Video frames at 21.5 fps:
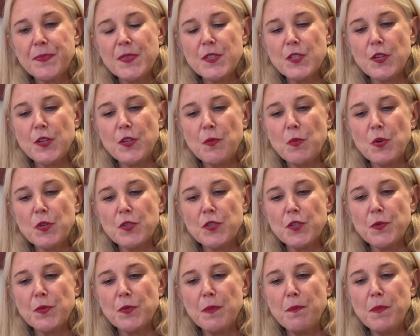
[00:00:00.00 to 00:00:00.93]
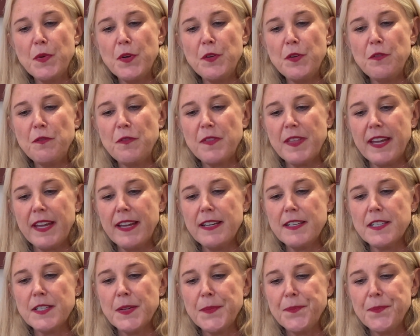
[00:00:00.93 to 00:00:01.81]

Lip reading: so you want to remove that,